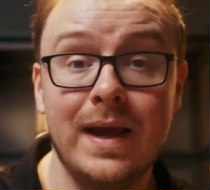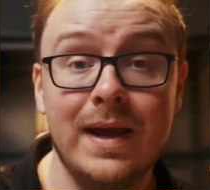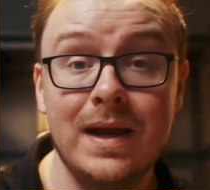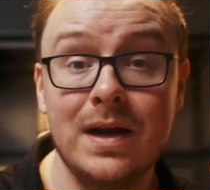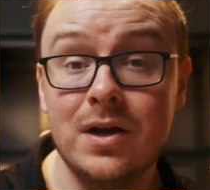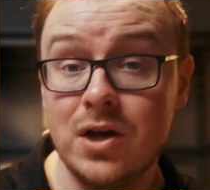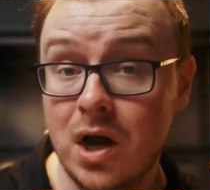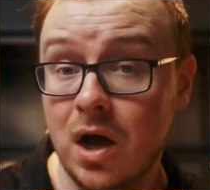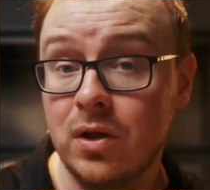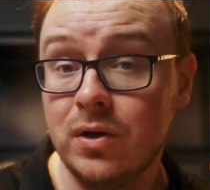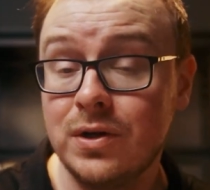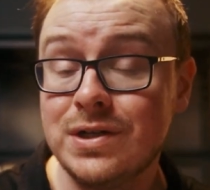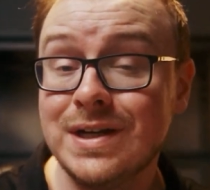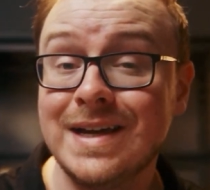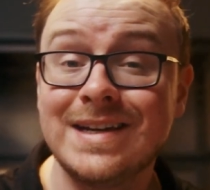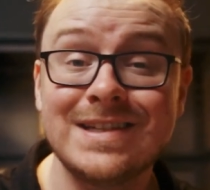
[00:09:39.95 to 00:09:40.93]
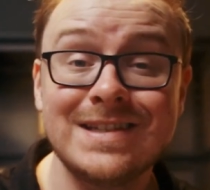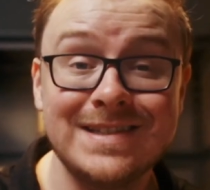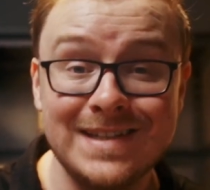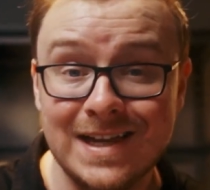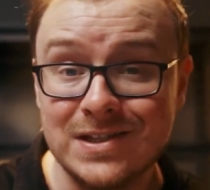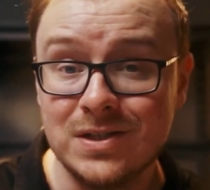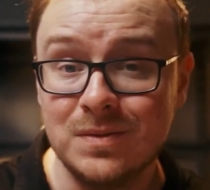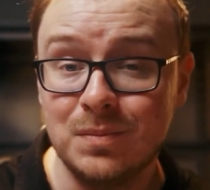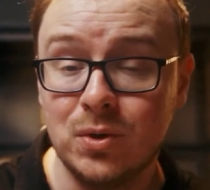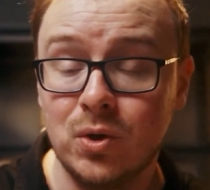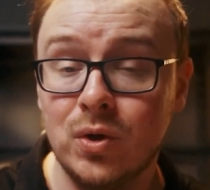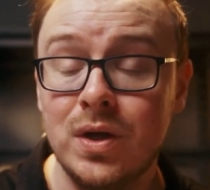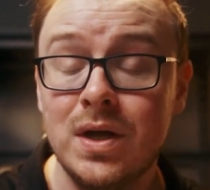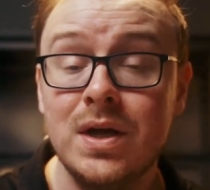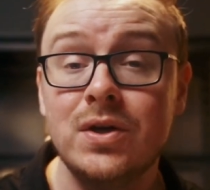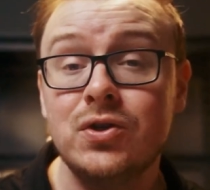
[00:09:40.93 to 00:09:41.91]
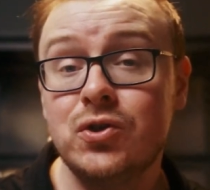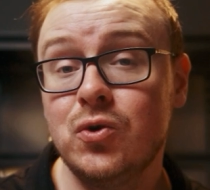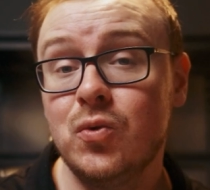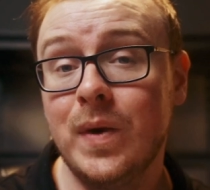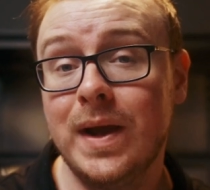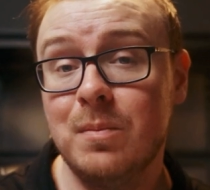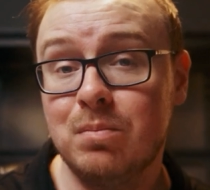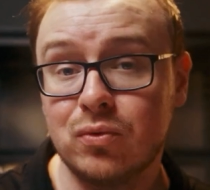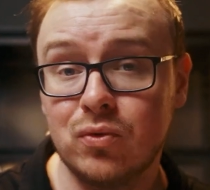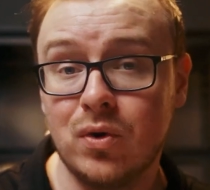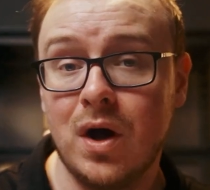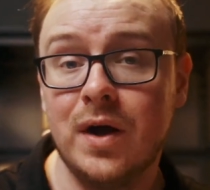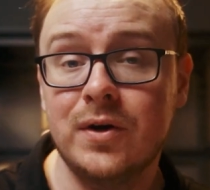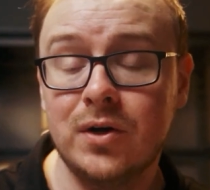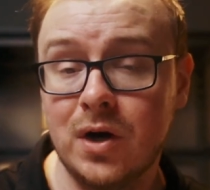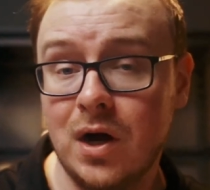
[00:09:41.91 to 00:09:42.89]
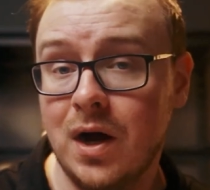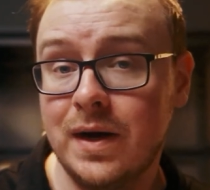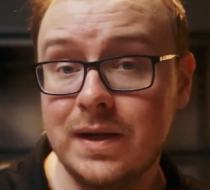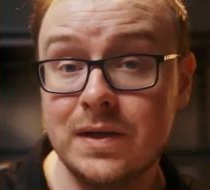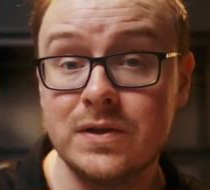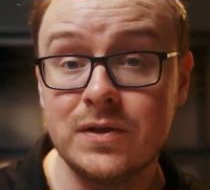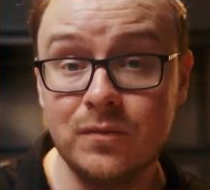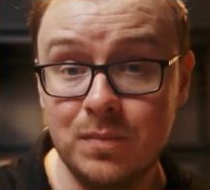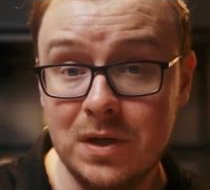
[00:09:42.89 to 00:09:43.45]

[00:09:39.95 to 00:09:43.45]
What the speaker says: and knowledge accessible to a broader audience of